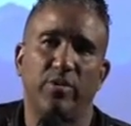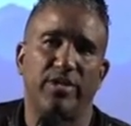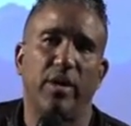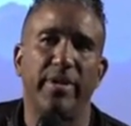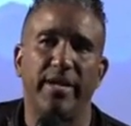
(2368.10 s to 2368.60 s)

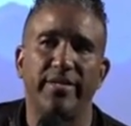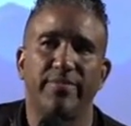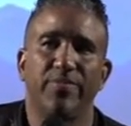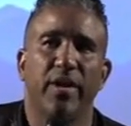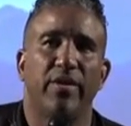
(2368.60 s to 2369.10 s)
something else,
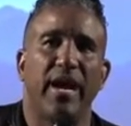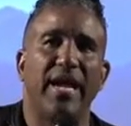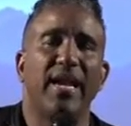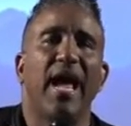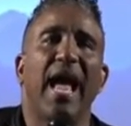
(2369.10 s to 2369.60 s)

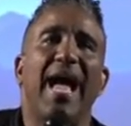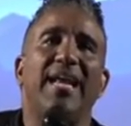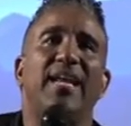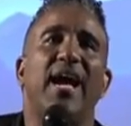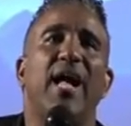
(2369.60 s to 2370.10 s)
right?
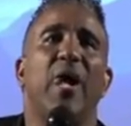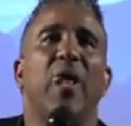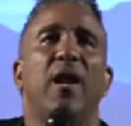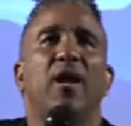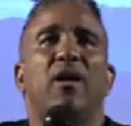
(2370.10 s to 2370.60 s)
And
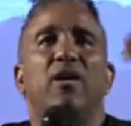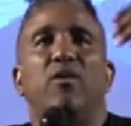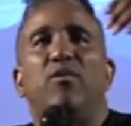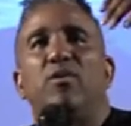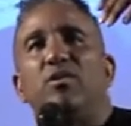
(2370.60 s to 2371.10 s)

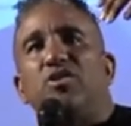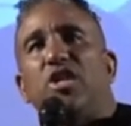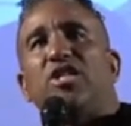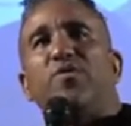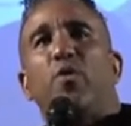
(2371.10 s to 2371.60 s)

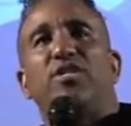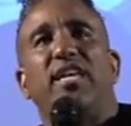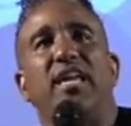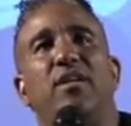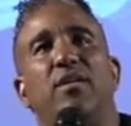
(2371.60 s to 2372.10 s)
Judges
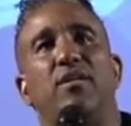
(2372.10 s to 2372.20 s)
14,